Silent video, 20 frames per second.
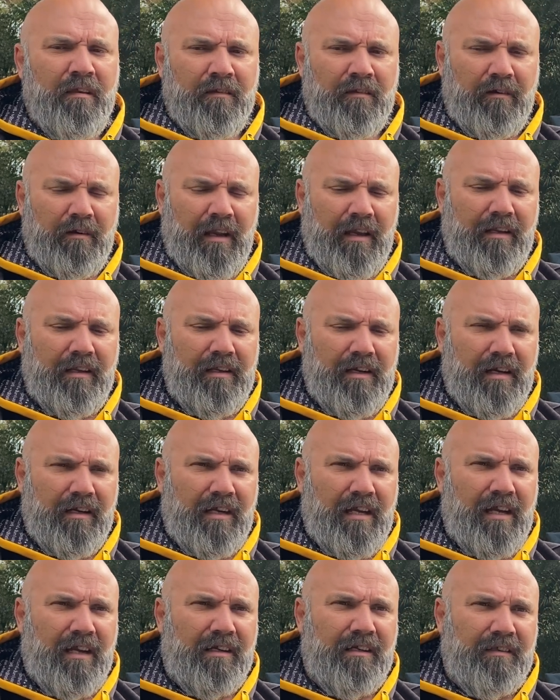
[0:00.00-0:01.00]
so I had a young
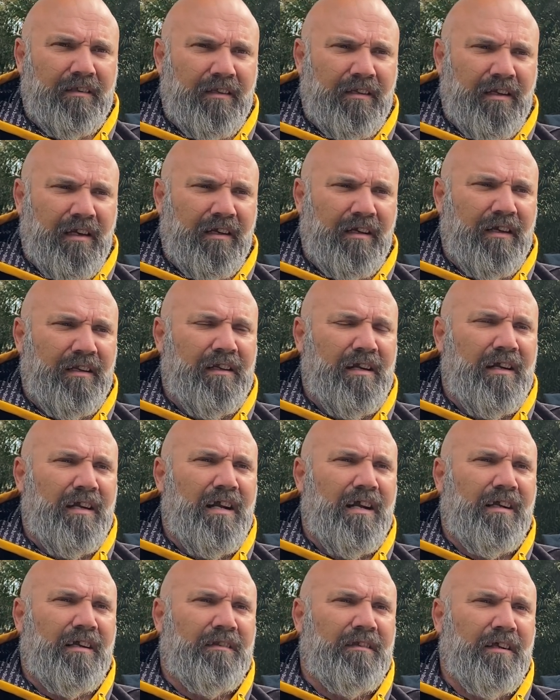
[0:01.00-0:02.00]

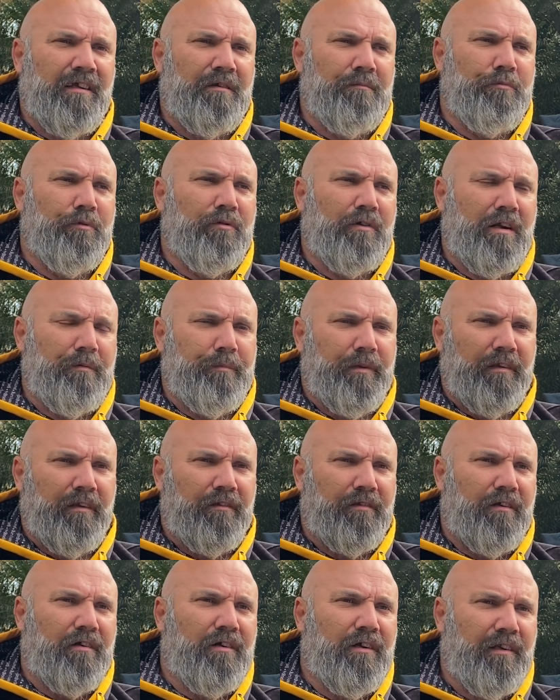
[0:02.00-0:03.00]
architect who brought up a
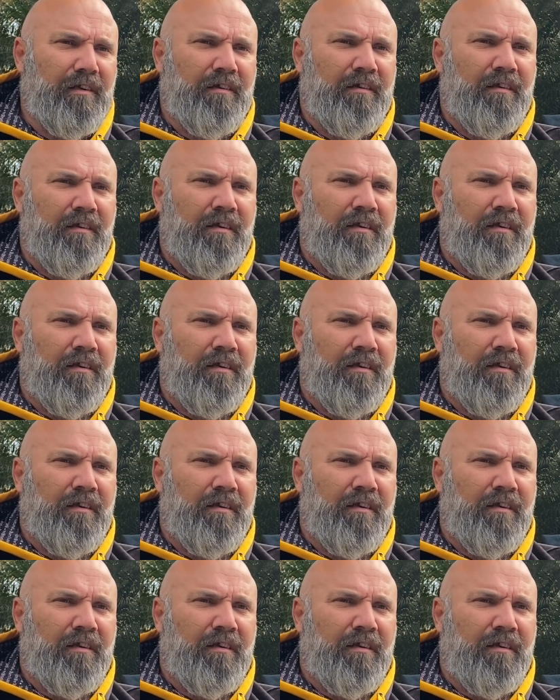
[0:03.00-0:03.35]
design